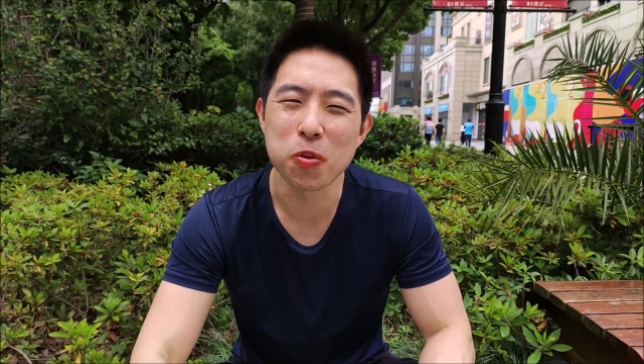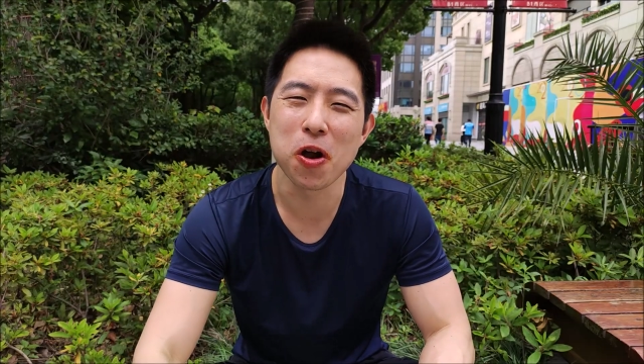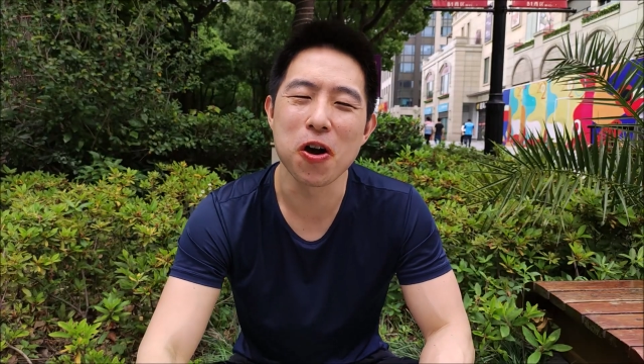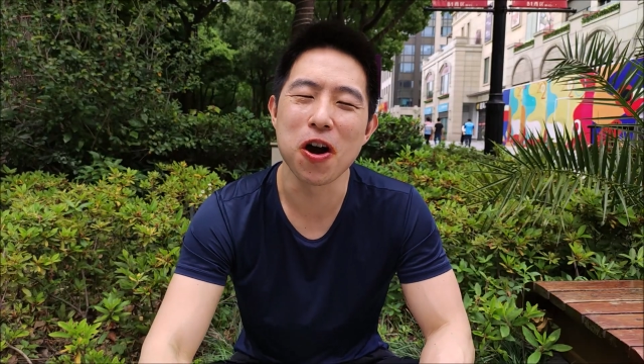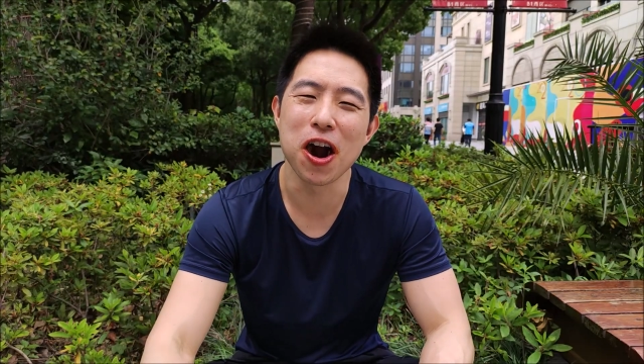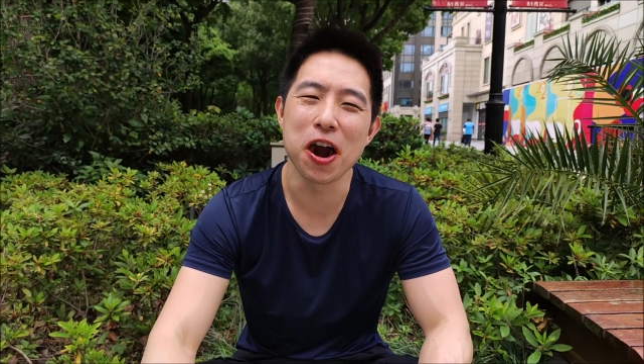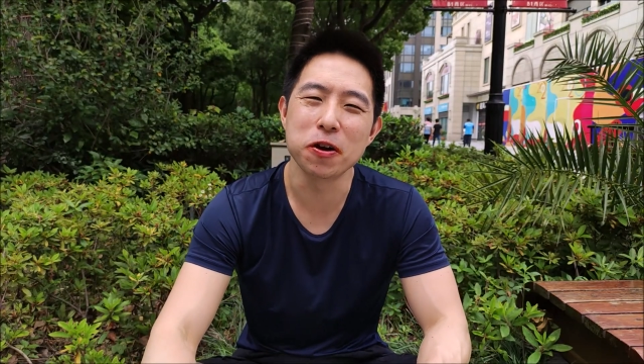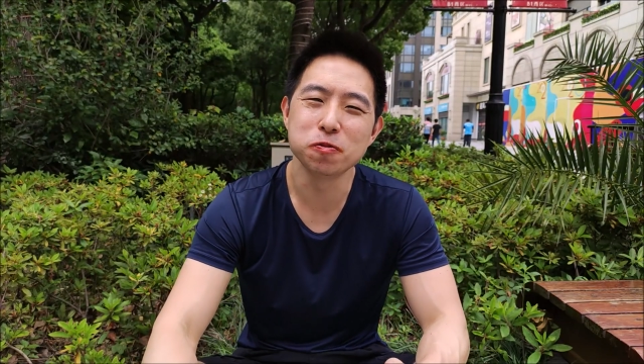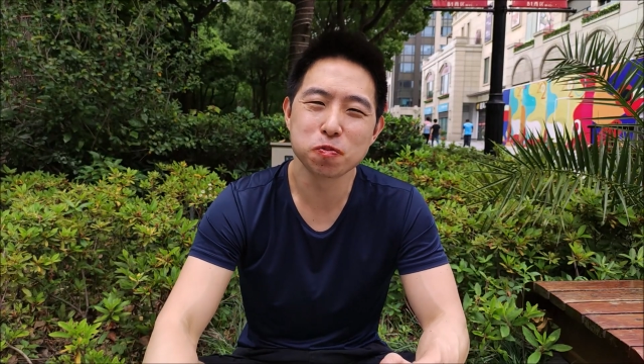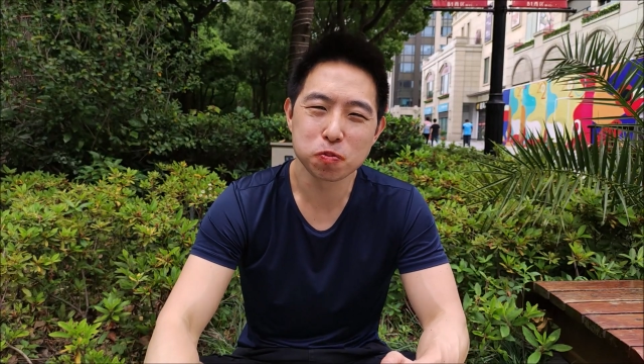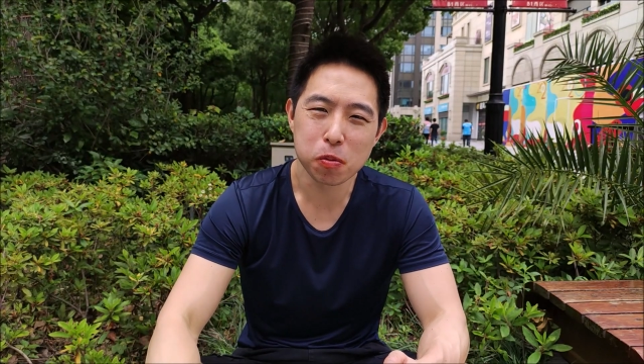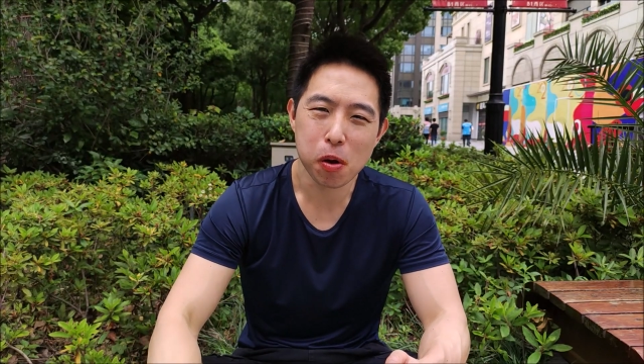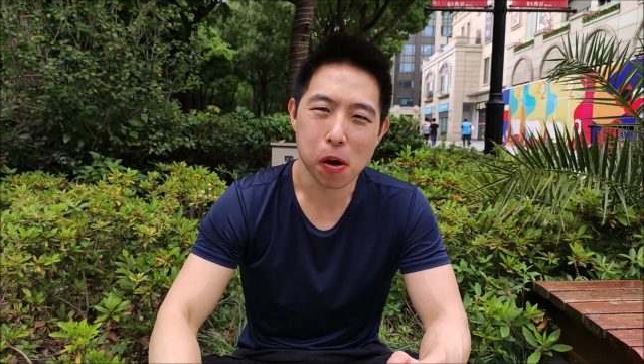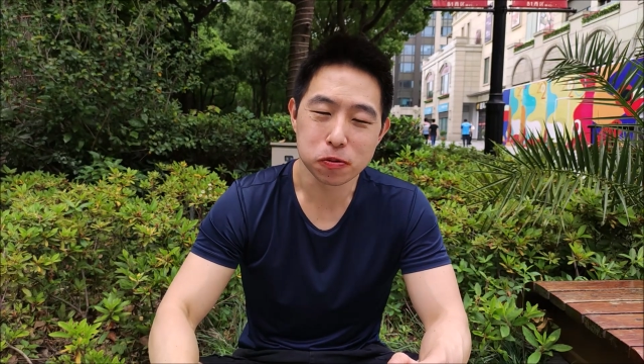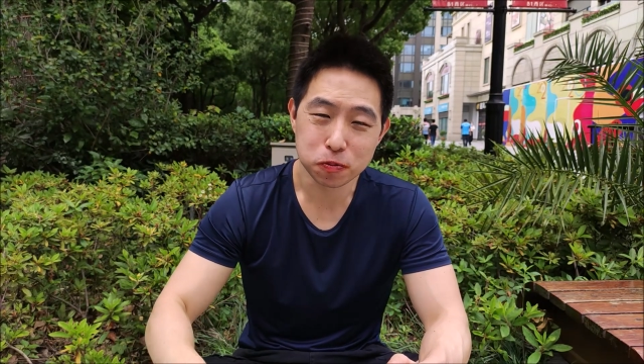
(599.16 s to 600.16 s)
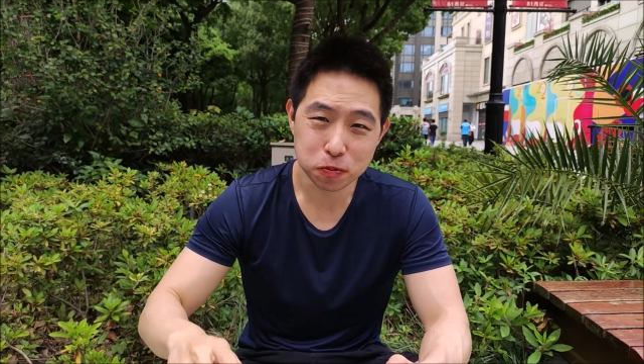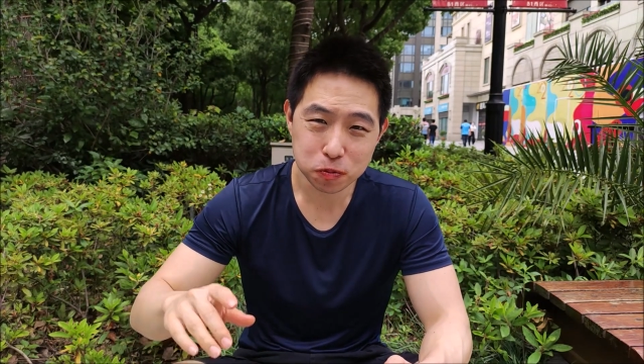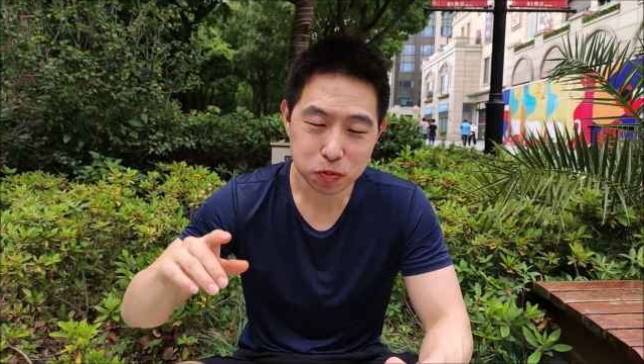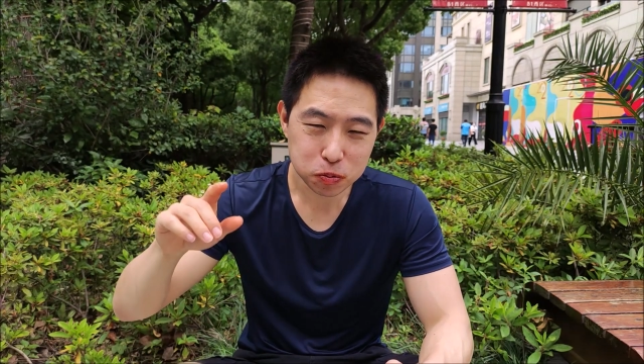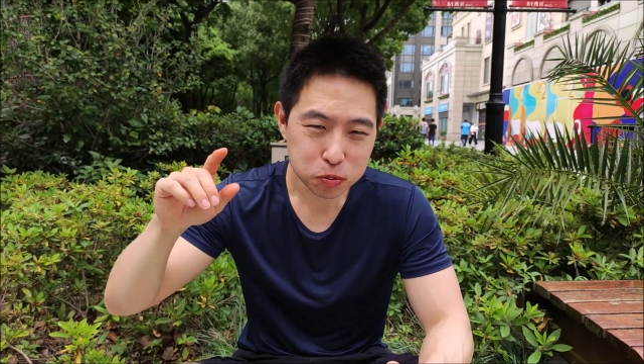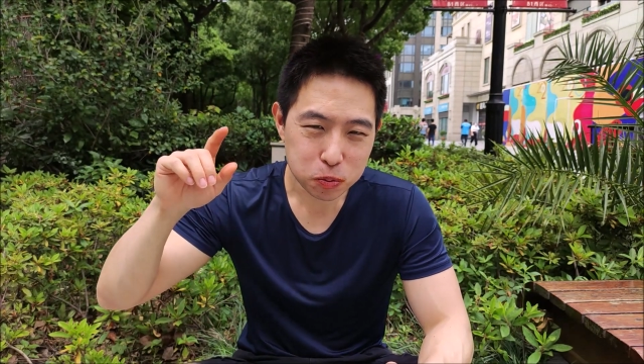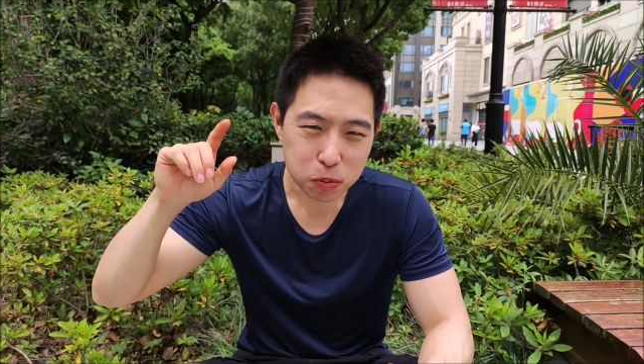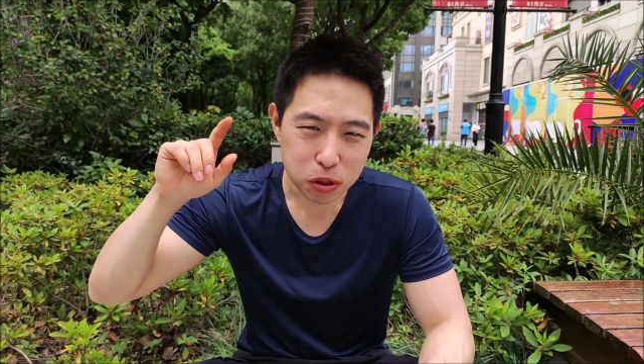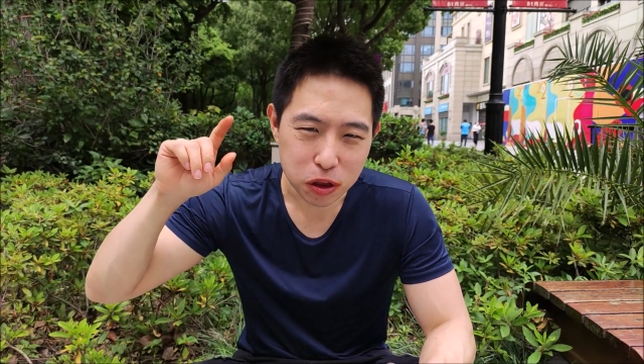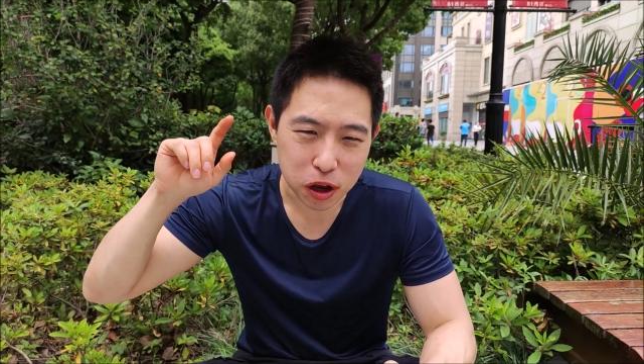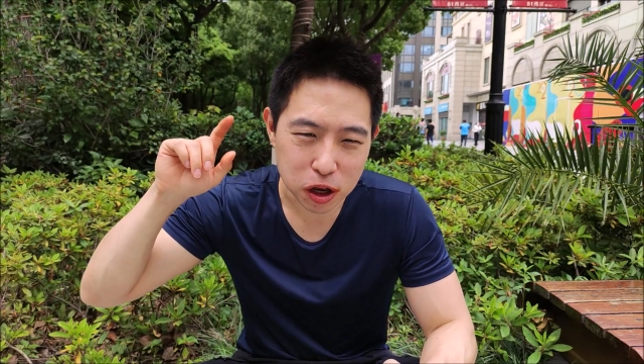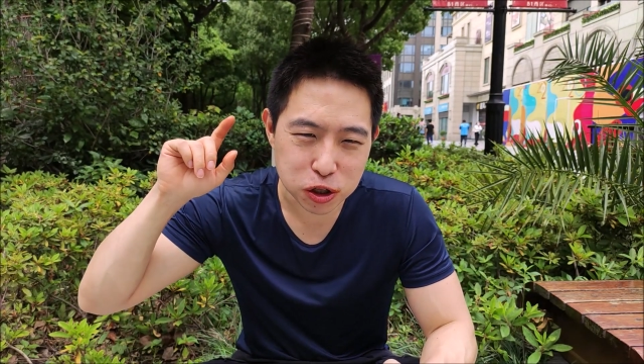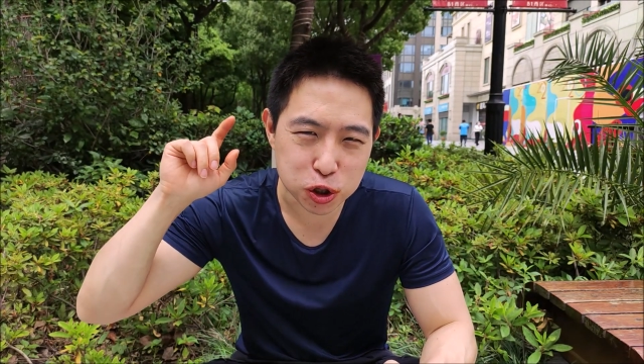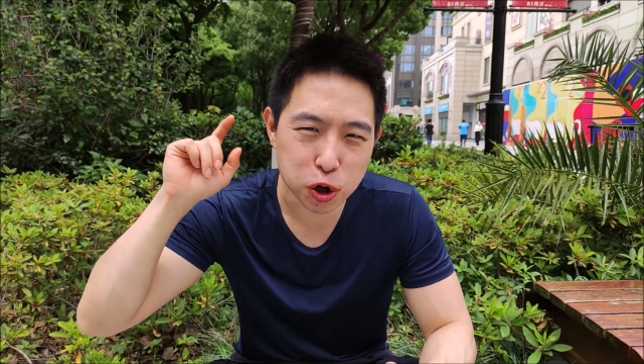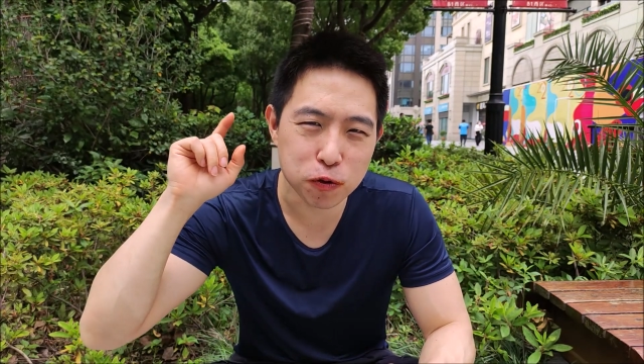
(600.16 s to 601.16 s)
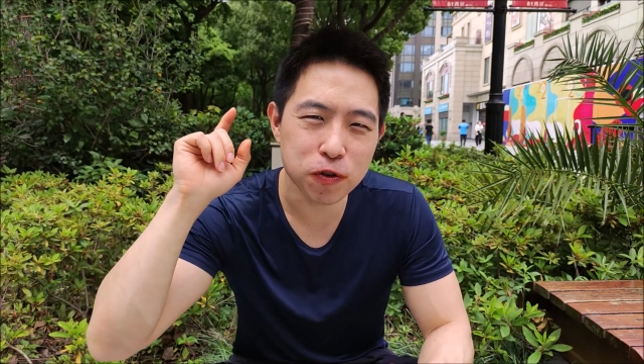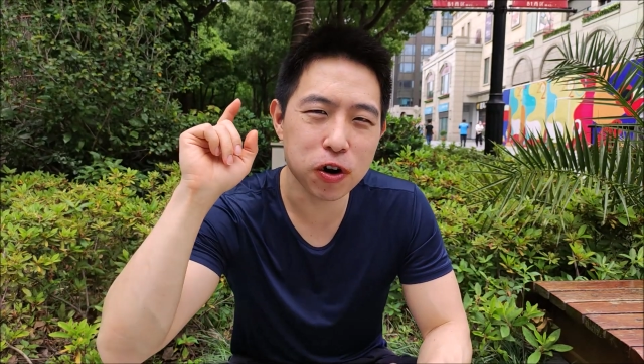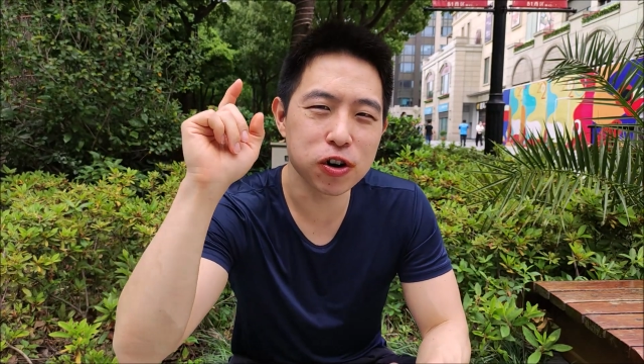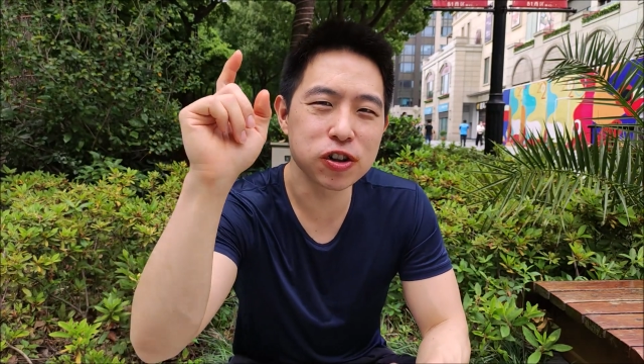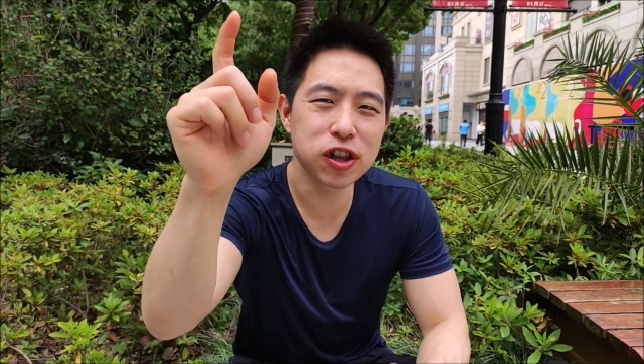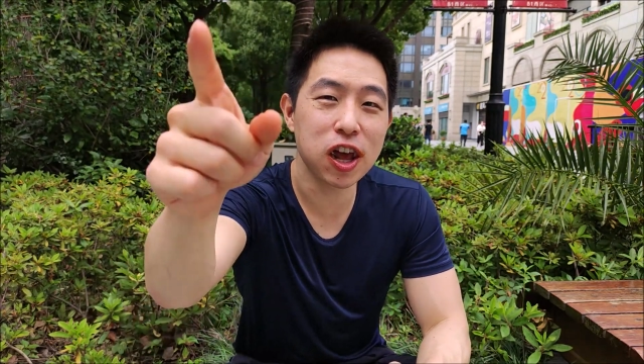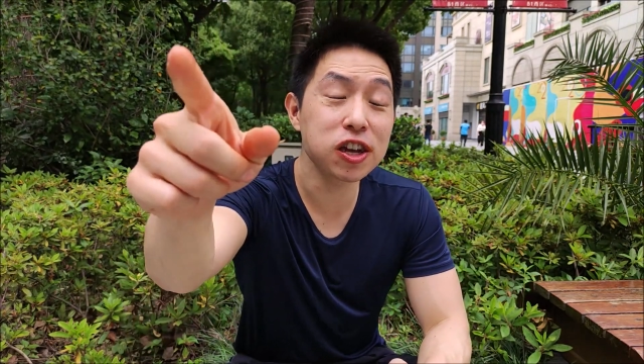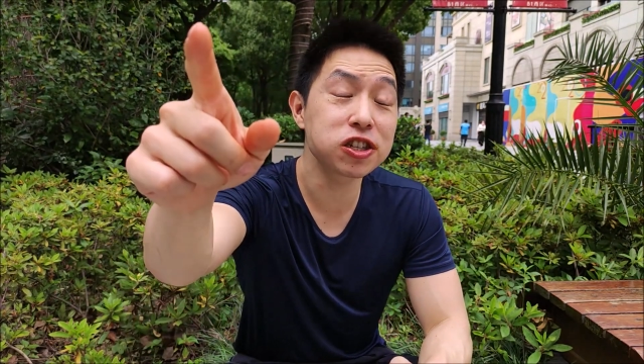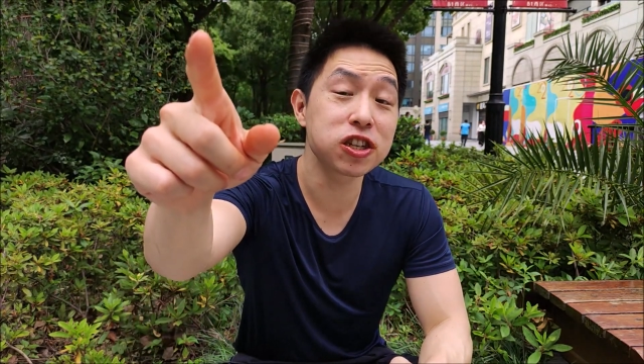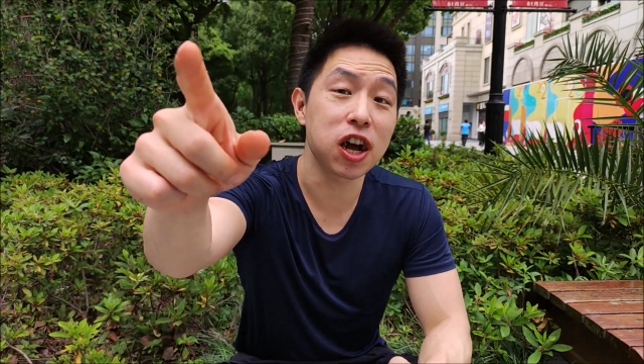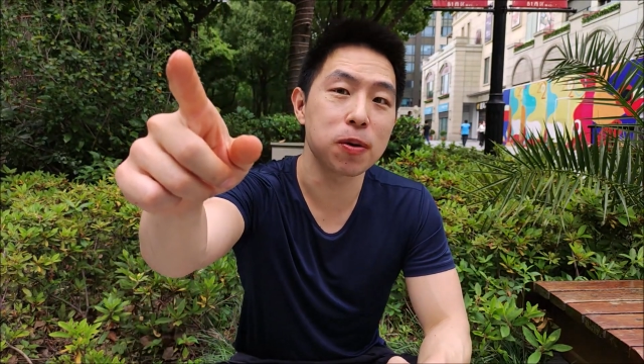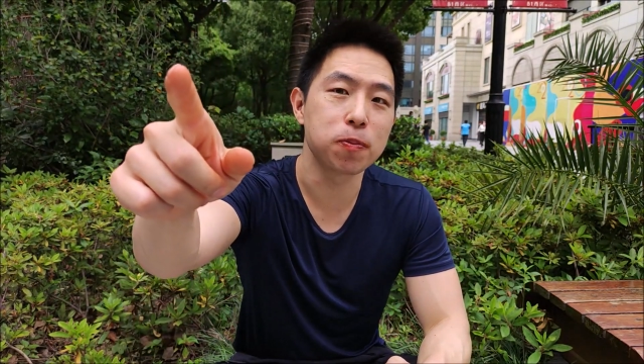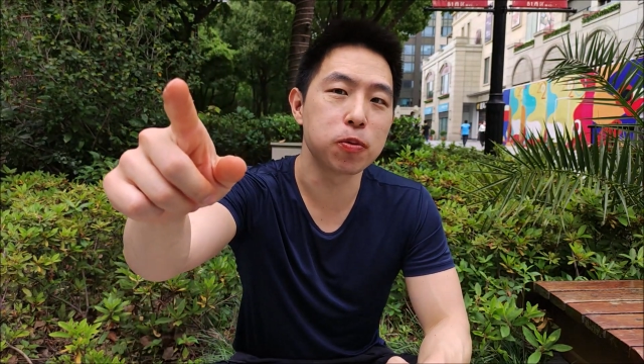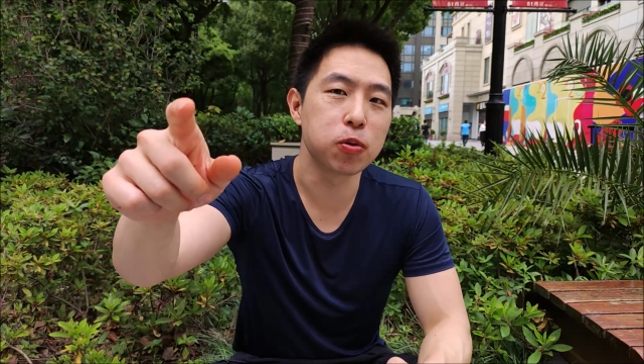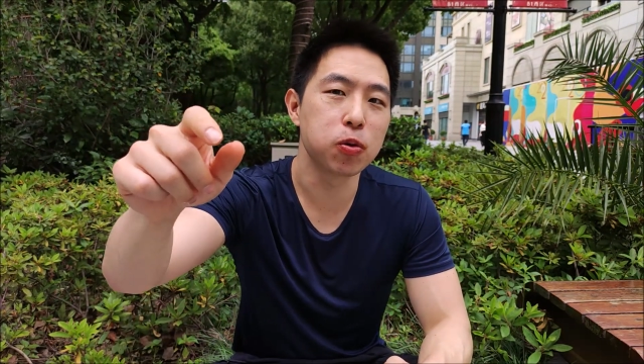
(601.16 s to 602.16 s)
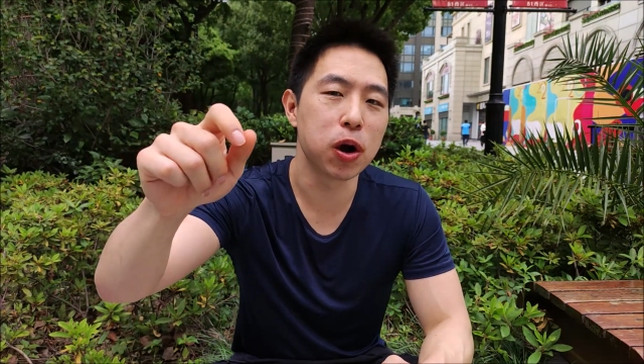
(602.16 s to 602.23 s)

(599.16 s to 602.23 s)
Alright, let's go for our next stop.